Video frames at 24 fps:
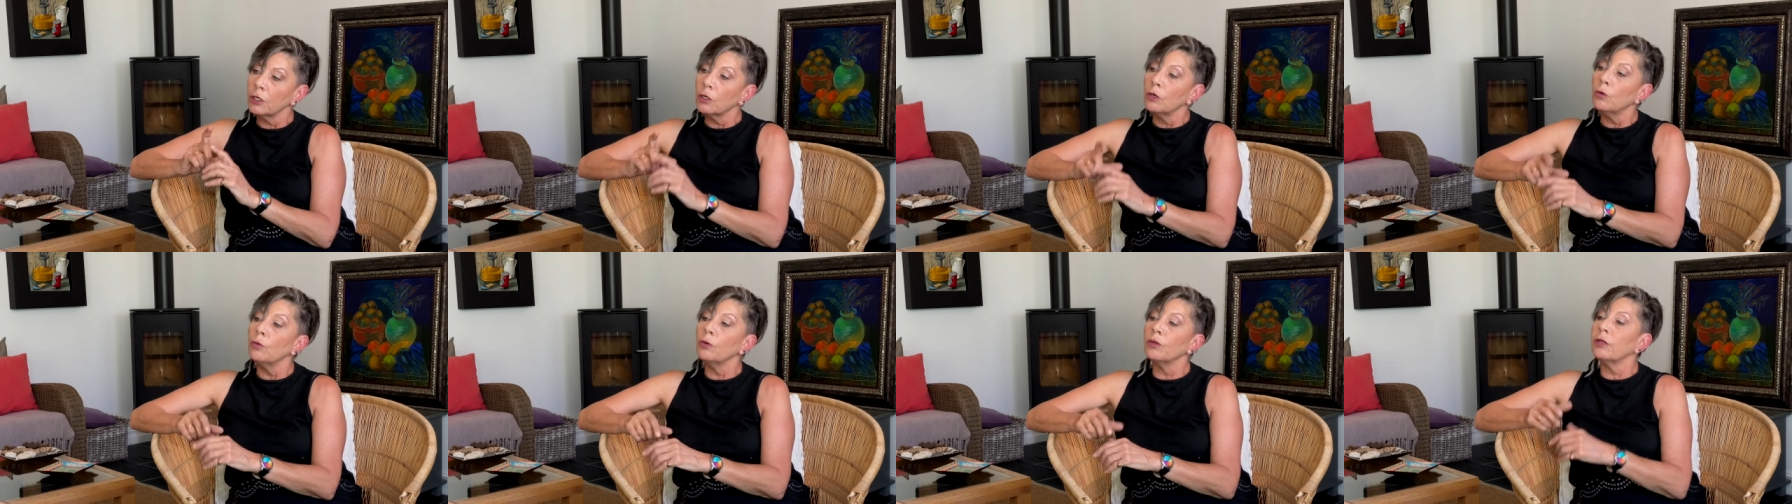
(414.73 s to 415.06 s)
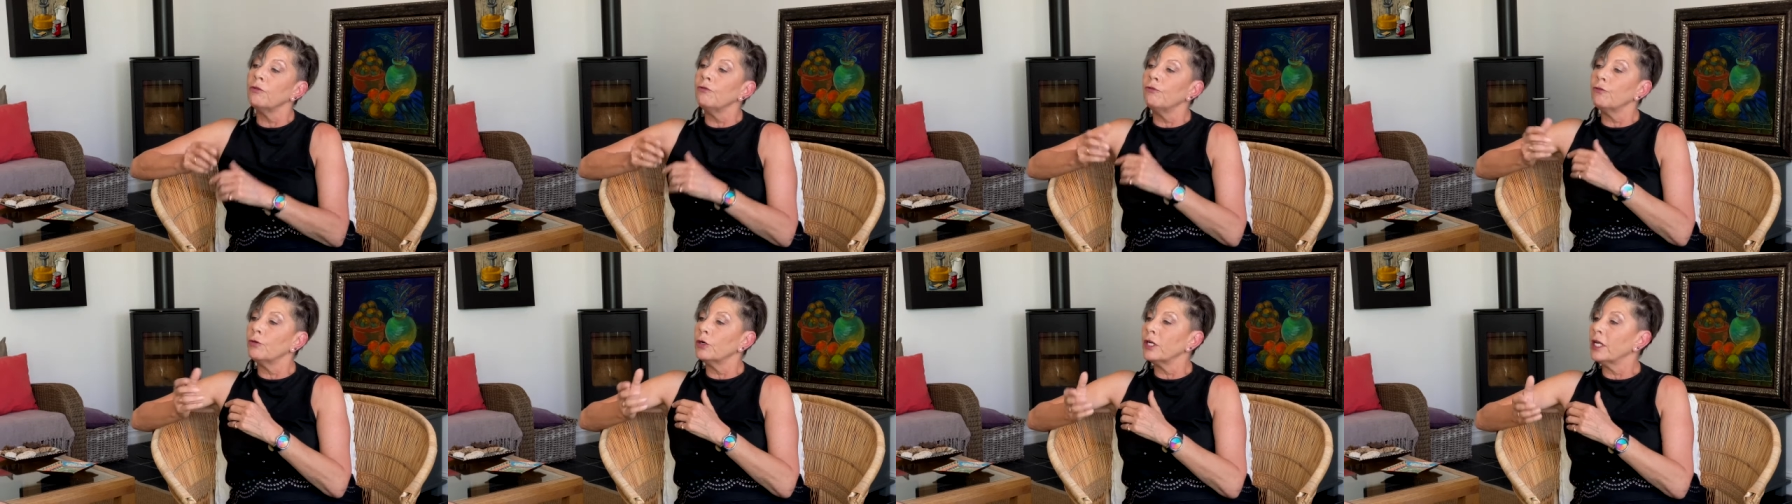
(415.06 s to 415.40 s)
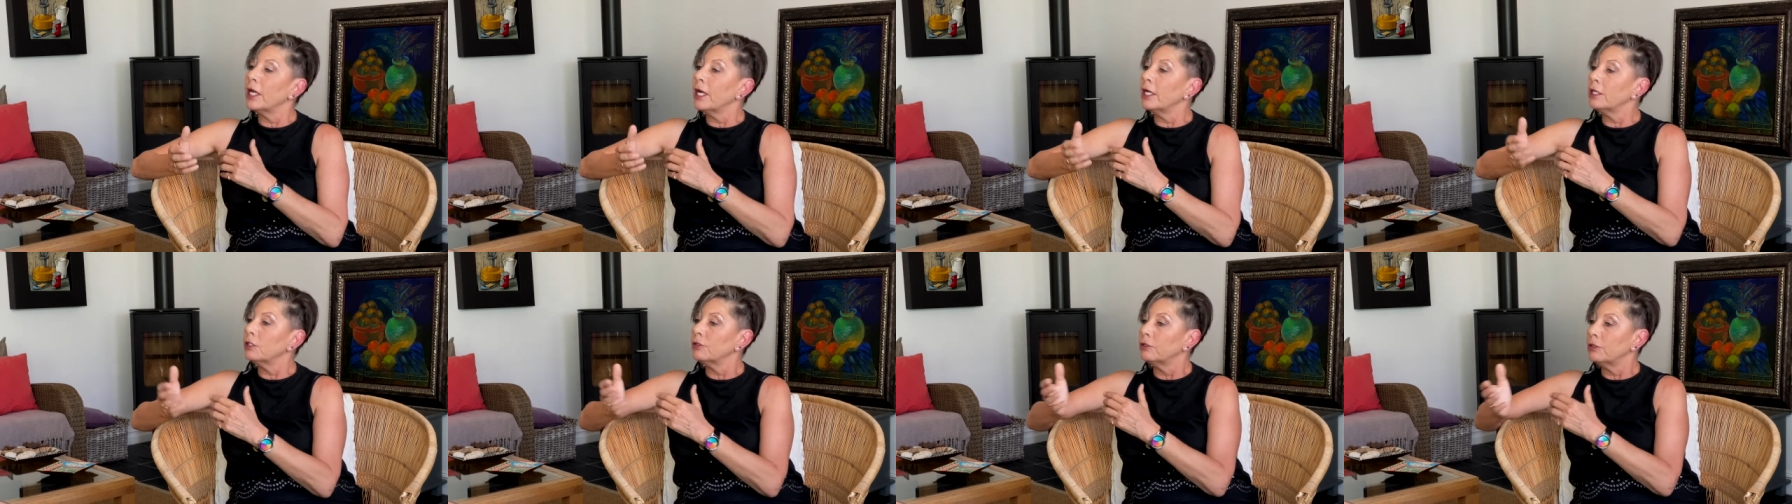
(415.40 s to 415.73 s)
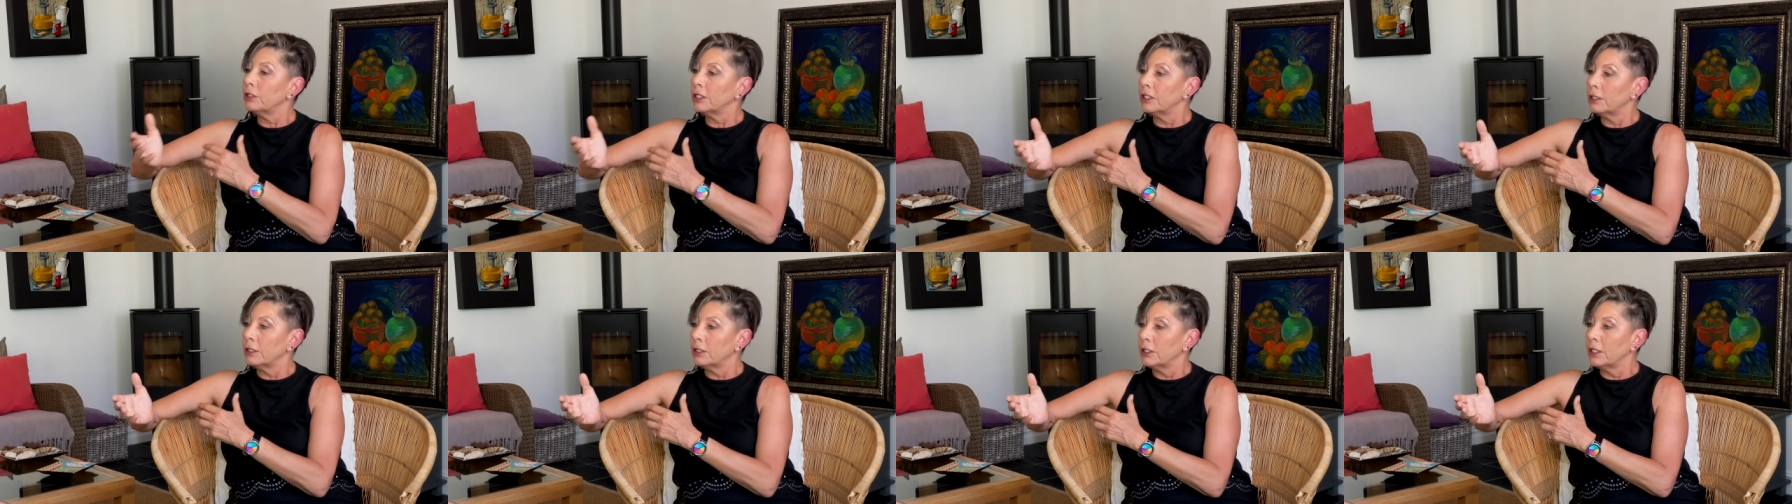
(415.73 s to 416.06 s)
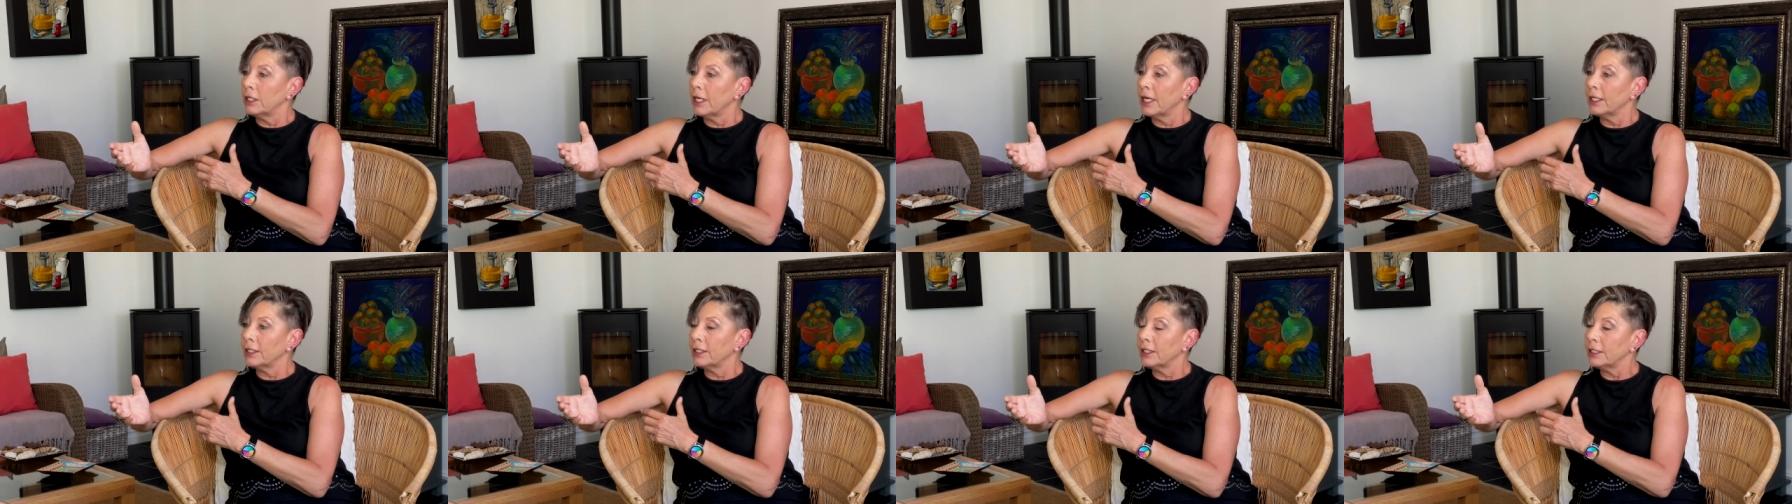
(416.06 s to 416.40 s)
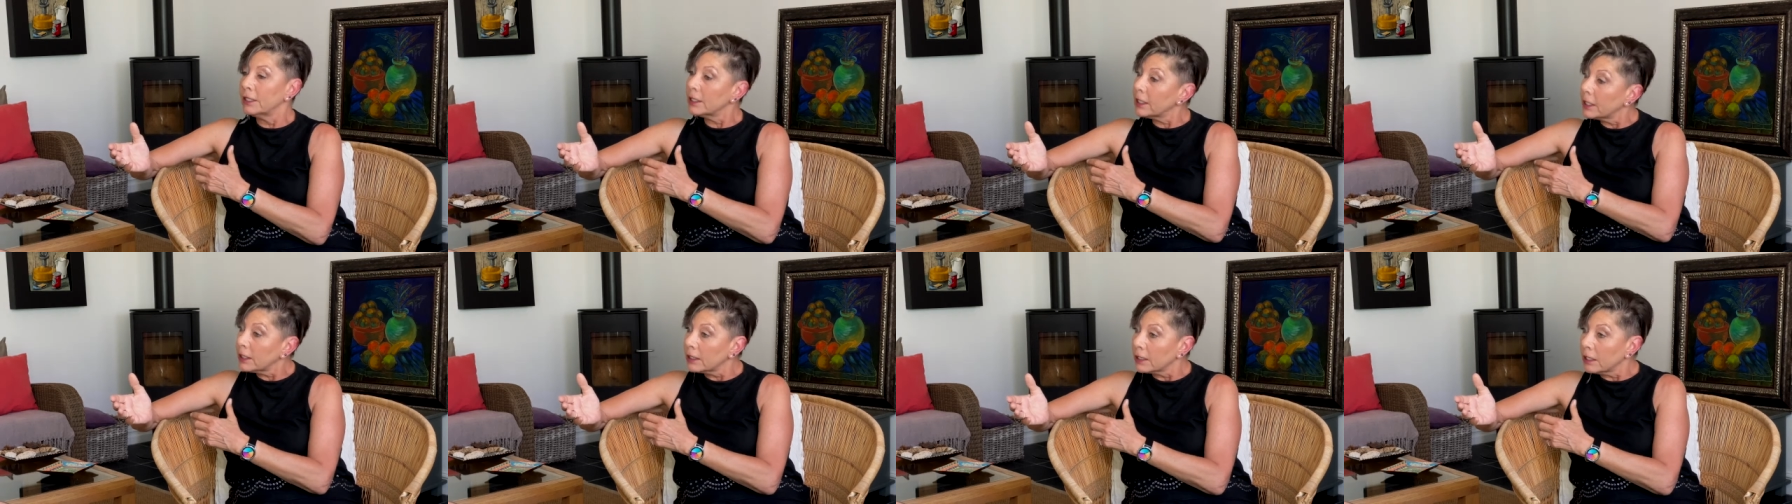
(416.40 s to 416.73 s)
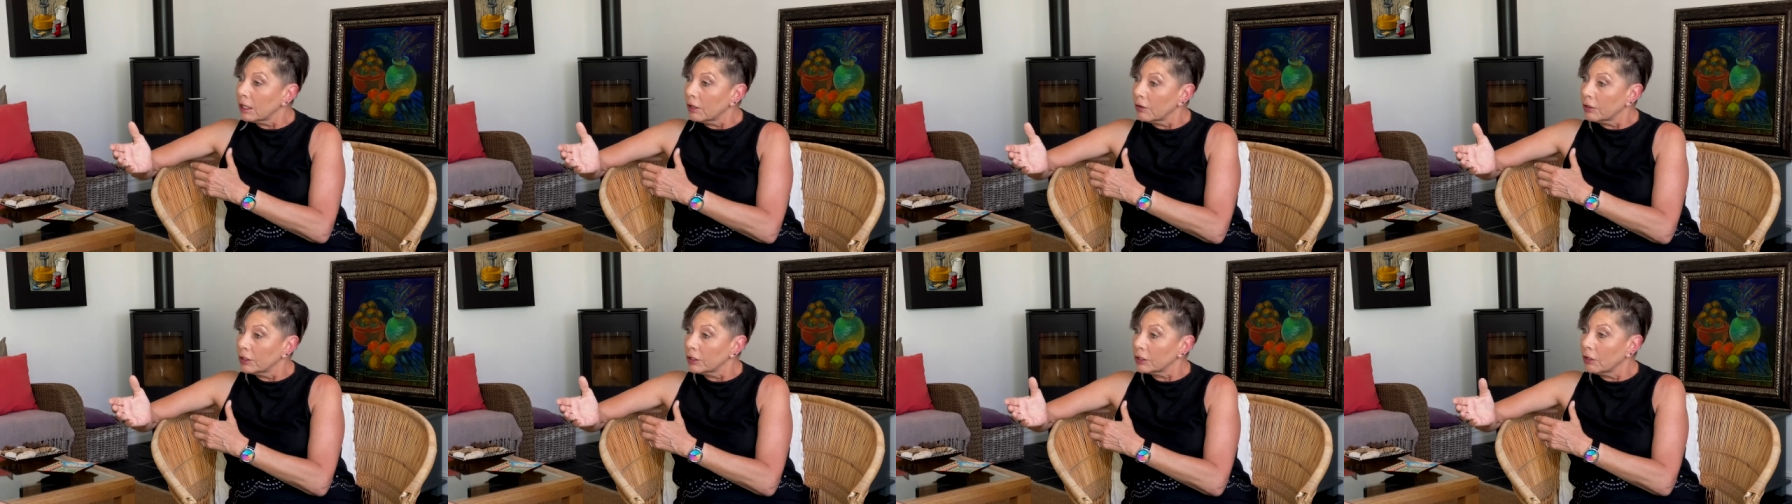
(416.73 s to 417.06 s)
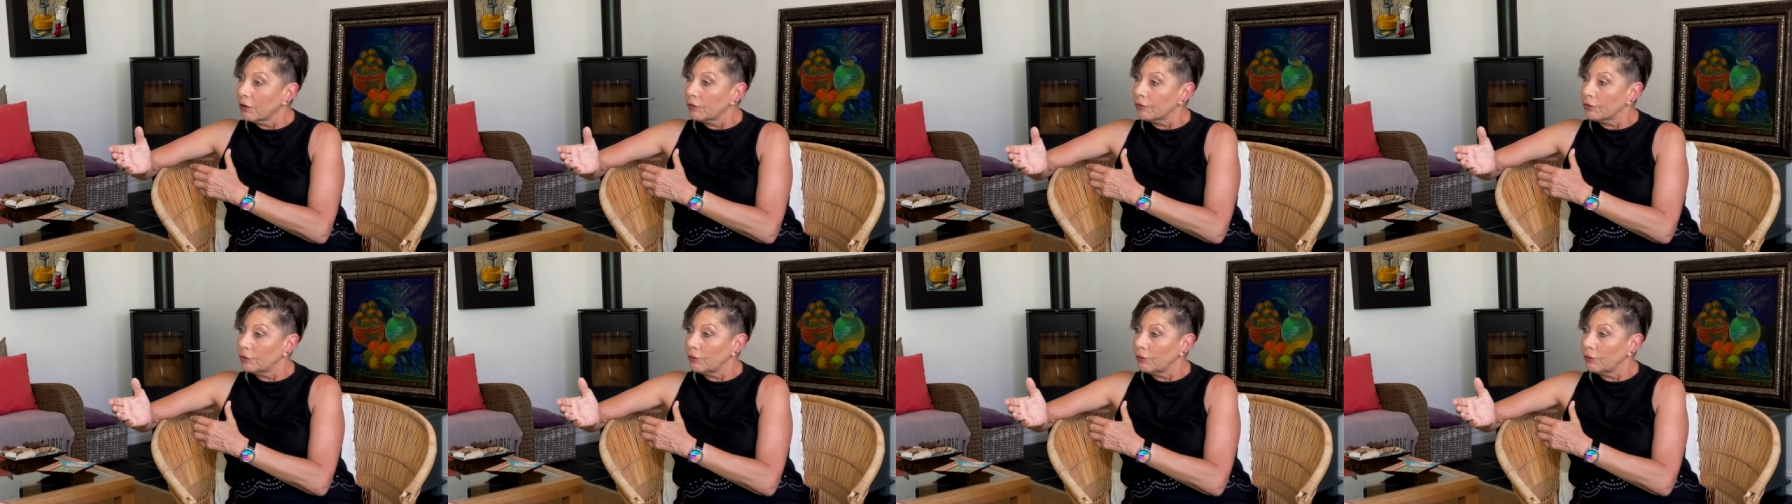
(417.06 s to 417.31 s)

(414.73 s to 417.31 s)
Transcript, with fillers: within 48 to 96 hours after